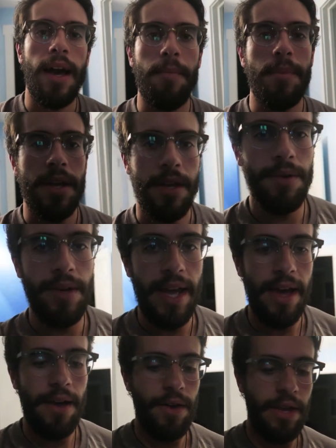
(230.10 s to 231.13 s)
I'm gonna go
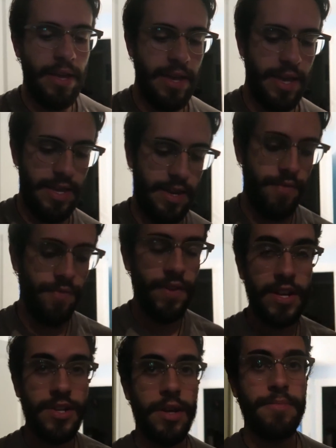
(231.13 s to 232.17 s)
down and
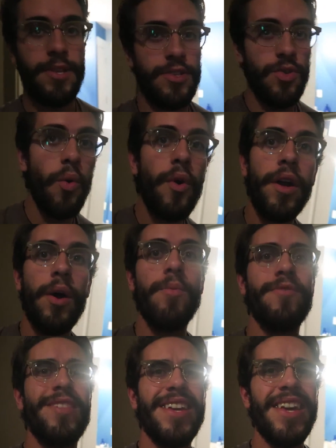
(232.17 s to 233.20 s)
finish up the sword,
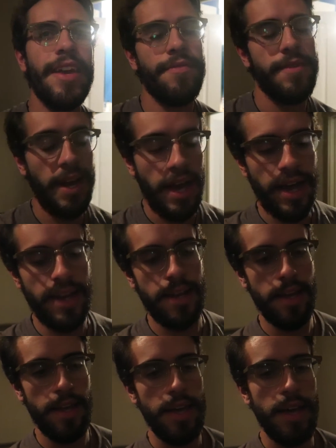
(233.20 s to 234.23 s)
hopefully. If not,
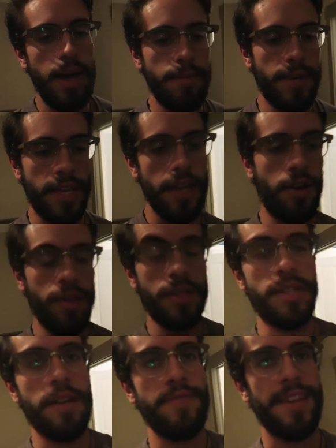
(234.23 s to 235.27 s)
I'm gonna get all the
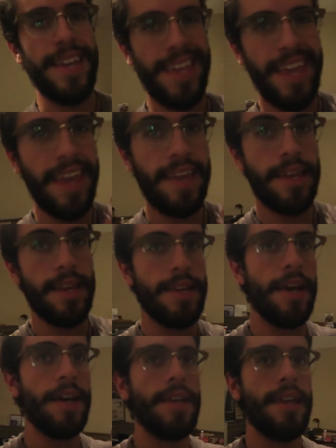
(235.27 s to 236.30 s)
stuff that I can't get
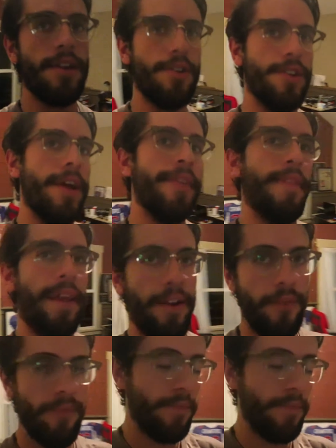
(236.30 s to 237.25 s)
done here done there.